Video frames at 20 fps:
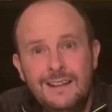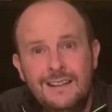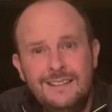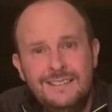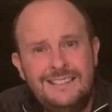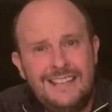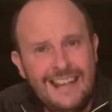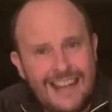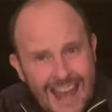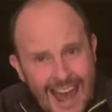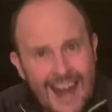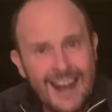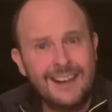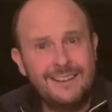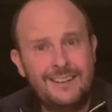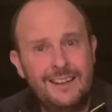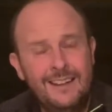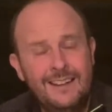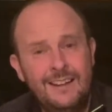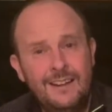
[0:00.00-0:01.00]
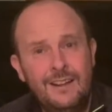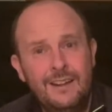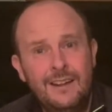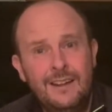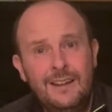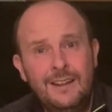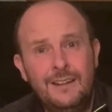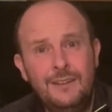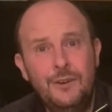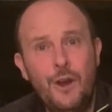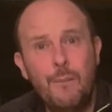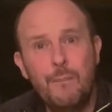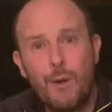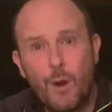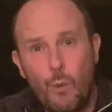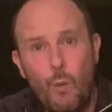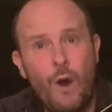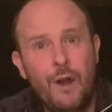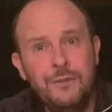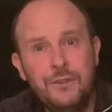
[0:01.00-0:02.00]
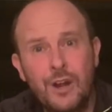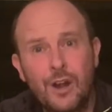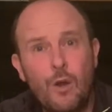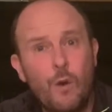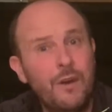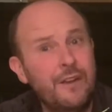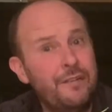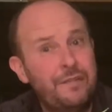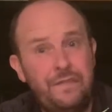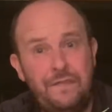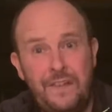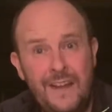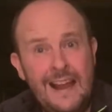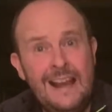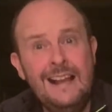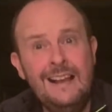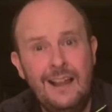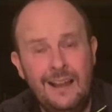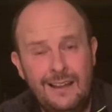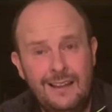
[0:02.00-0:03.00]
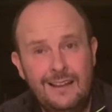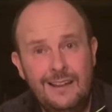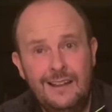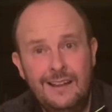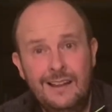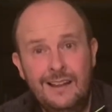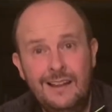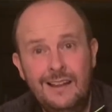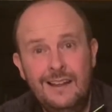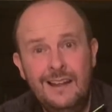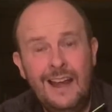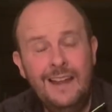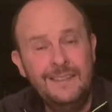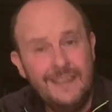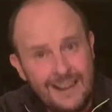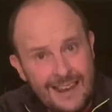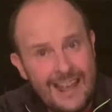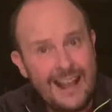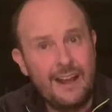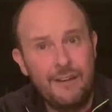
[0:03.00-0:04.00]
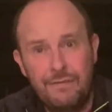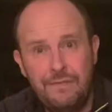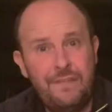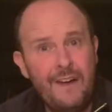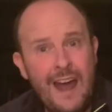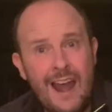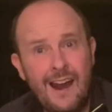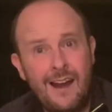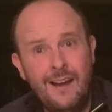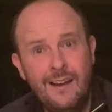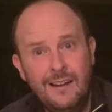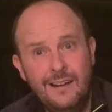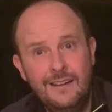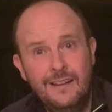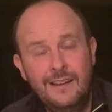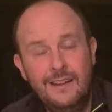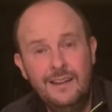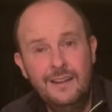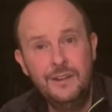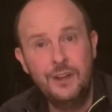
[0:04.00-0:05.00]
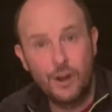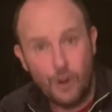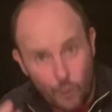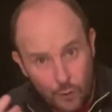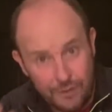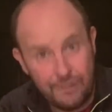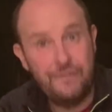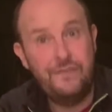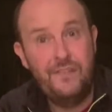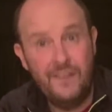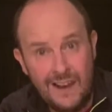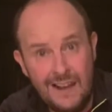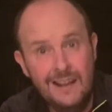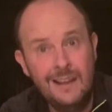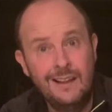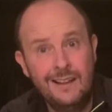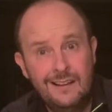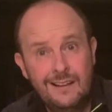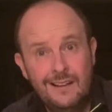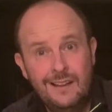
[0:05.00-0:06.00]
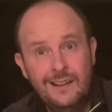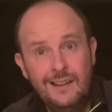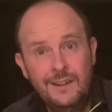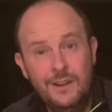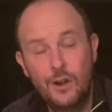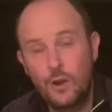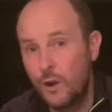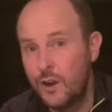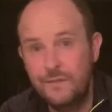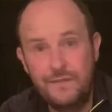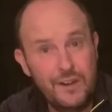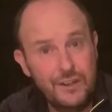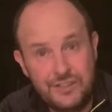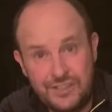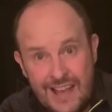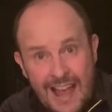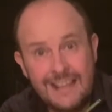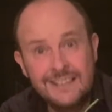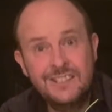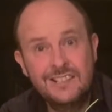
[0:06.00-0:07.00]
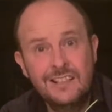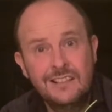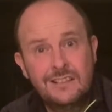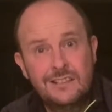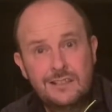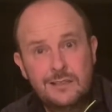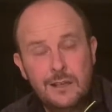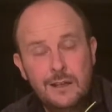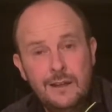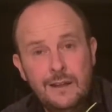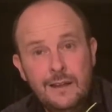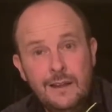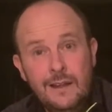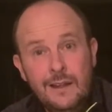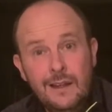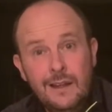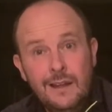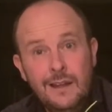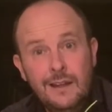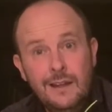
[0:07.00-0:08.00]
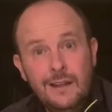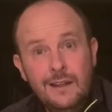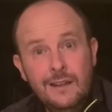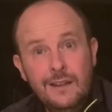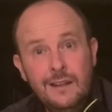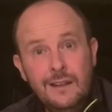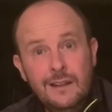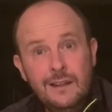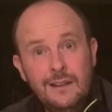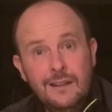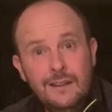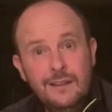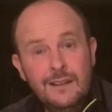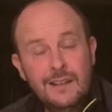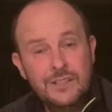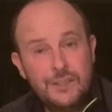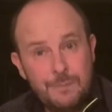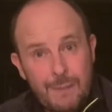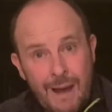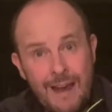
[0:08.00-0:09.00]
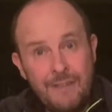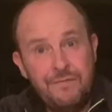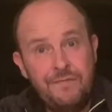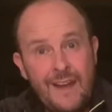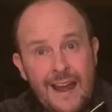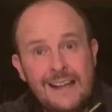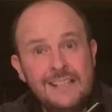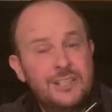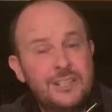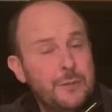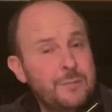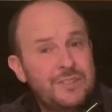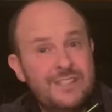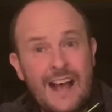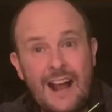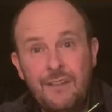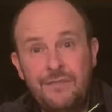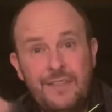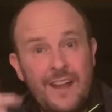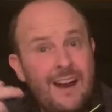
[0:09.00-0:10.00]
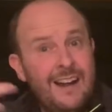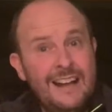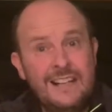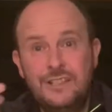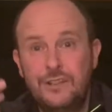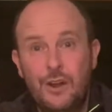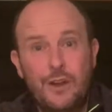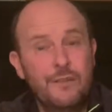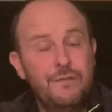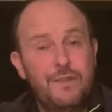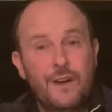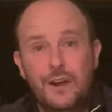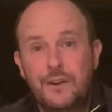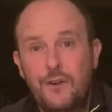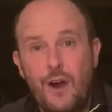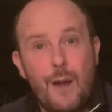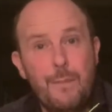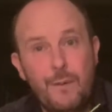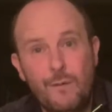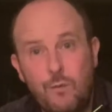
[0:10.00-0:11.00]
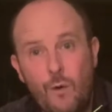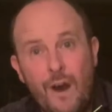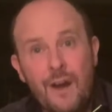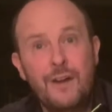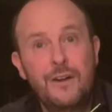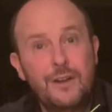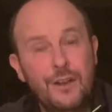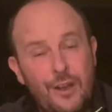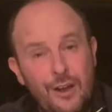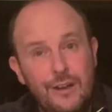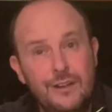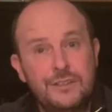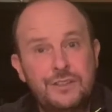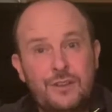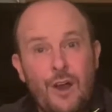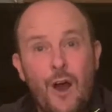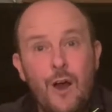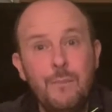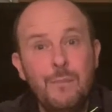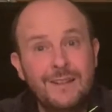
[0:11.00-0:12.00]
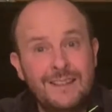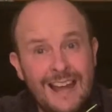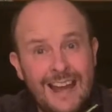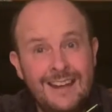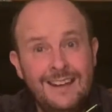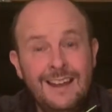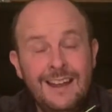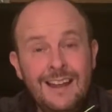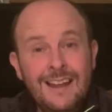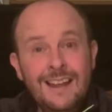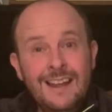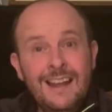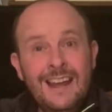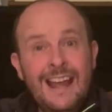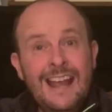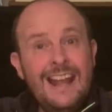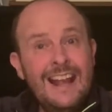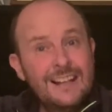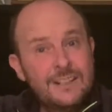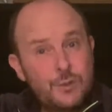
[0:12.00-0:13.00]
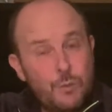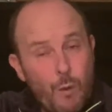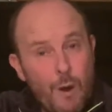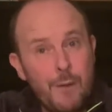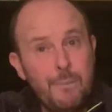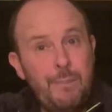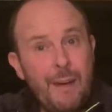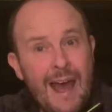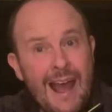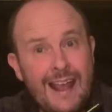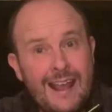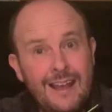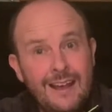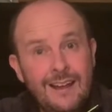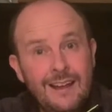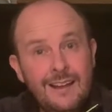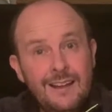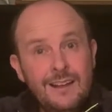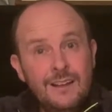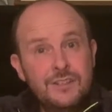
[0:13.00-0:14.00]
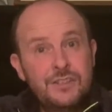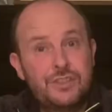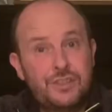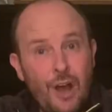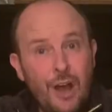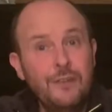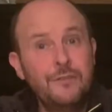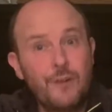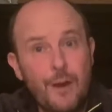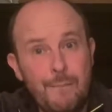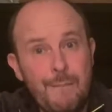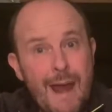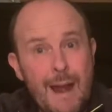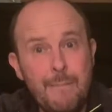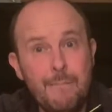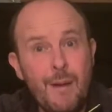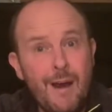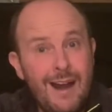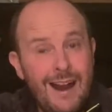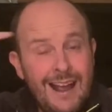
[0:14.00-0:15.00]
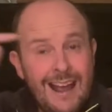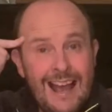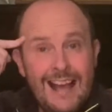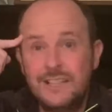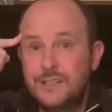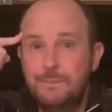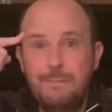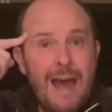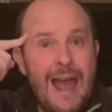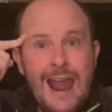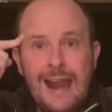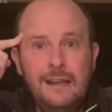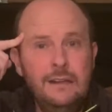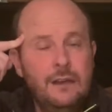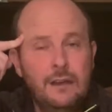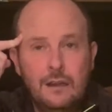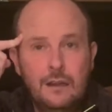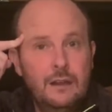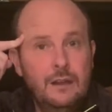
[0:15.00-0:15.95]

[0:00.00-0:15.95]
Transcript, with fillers: Do you get it? Number one, you're going to feel in the lake of fire. You're going to feel. You're going to have your senses. This man finds himself there and he's looking for a drop of water to cool his tongue, but then he gets word back, son, remember, his mind